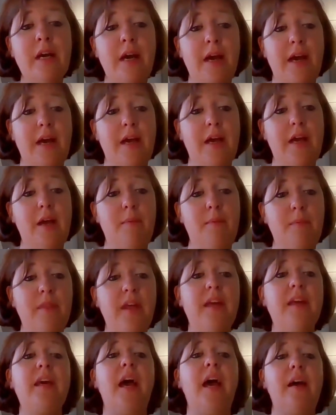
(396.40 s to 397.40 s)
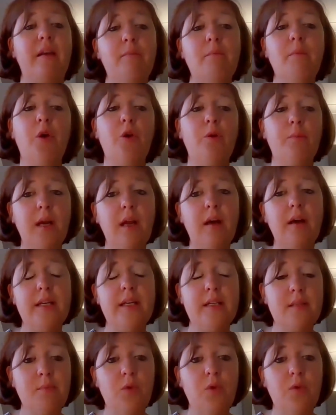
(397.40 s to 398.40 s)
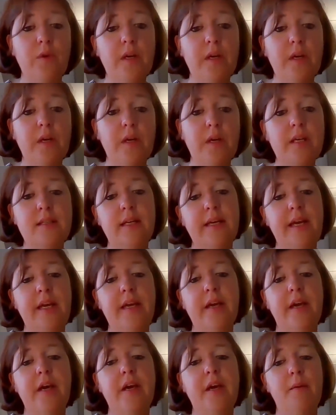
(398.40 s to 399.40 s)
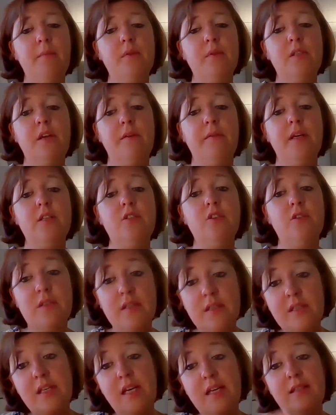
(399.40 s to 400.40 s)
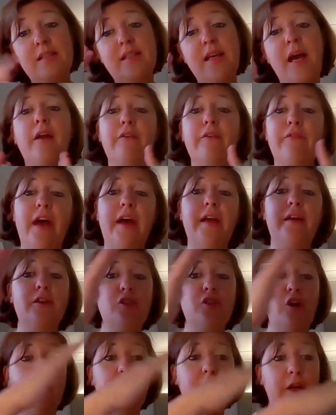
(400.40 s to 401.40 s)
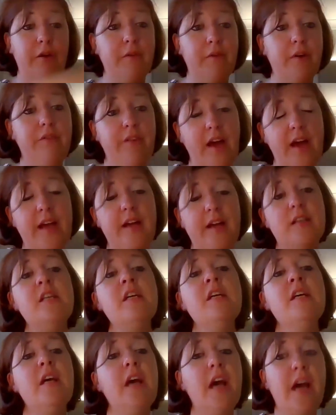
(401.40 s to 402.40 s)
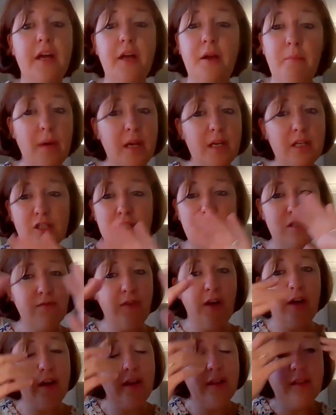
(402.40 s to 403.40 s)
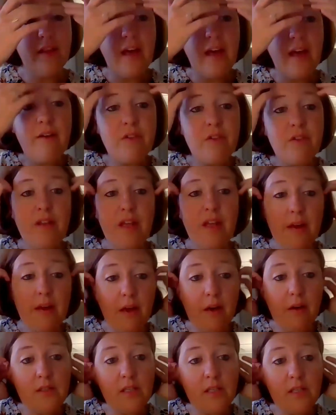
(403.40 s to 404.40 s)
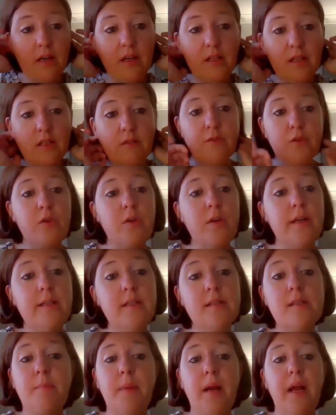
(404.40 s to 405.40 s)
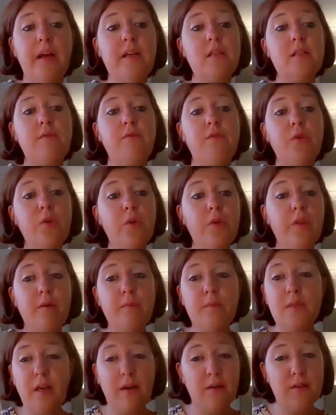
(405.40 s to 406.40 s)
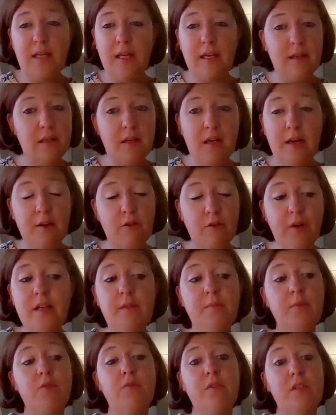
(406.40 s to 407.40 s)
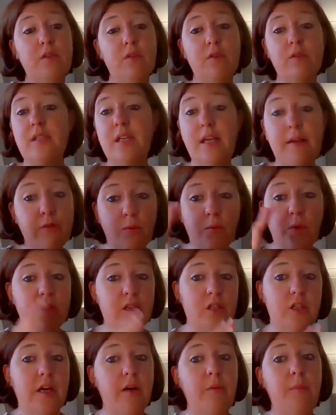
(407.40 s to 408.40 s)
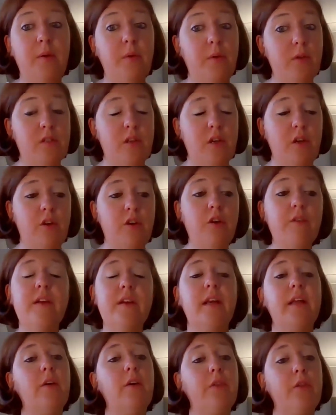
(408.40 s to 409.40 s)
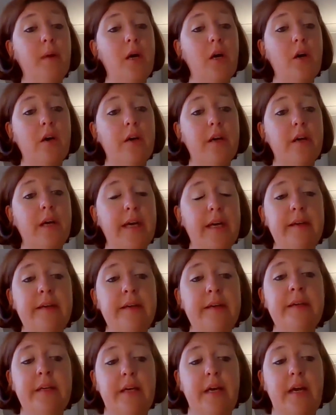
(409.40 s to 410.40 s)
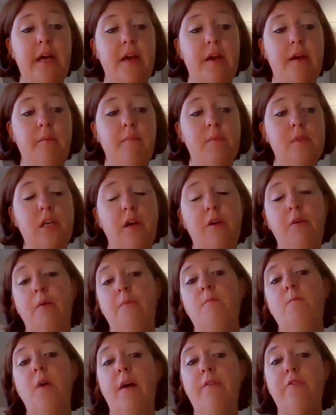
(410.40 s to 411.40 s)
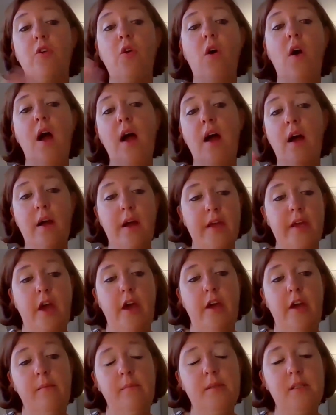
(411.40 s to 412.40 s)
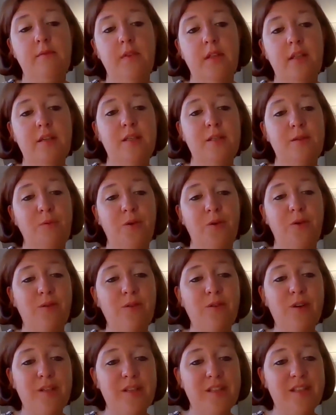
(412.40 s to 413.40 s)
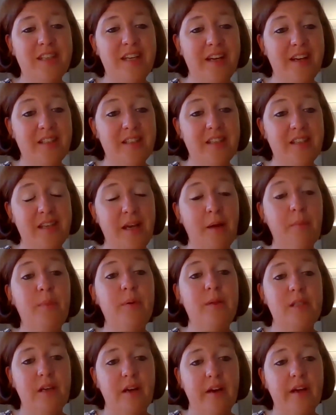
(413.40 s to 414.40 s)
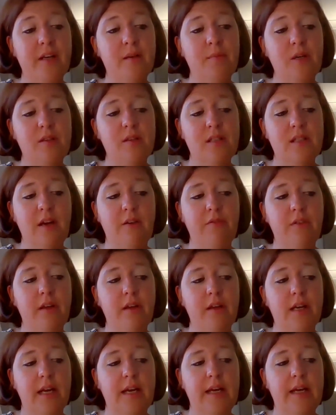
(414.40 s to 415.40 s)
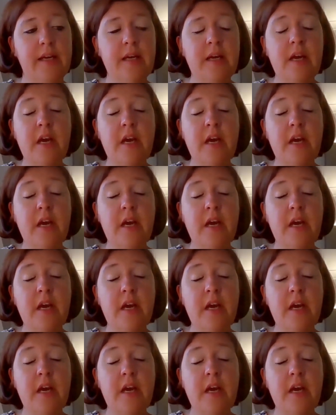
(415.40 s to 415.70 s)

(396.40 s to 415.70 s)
they can mobilize more easily. So it's kind of then a domino effect. And you just find that everything kind of starts to fall into place for them. So I've seen incredible results even with the GLP-1s that are currently on the market. I've got high hopes for this one, Christine, tirzepatide, most definitely.